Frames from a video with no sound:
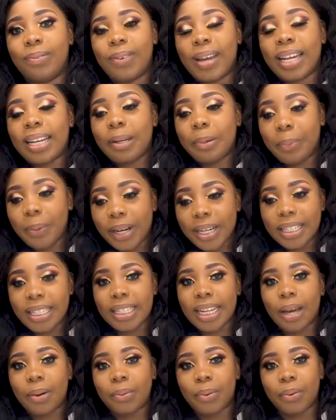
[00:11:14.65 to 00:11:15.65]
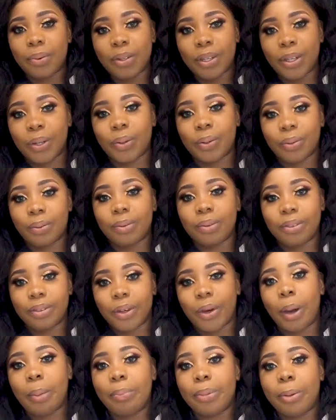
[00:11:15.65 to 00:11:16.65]
Find the person that will, you know,
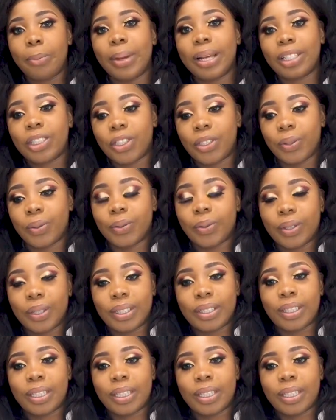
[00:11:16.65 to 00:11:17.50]
compliment you.